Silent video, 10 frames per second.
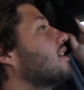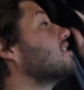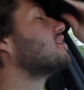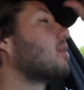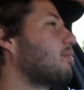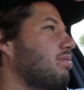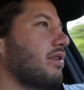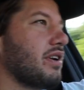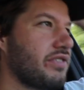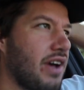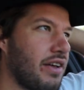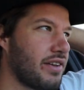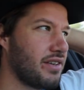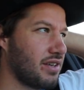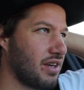It's pretty
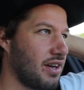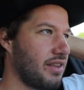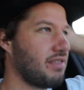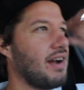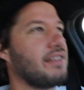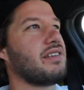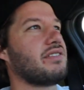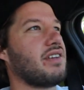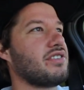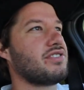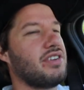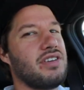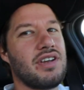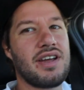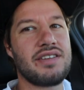solid. Throughout this, I'll show
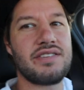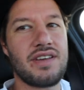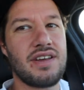you guys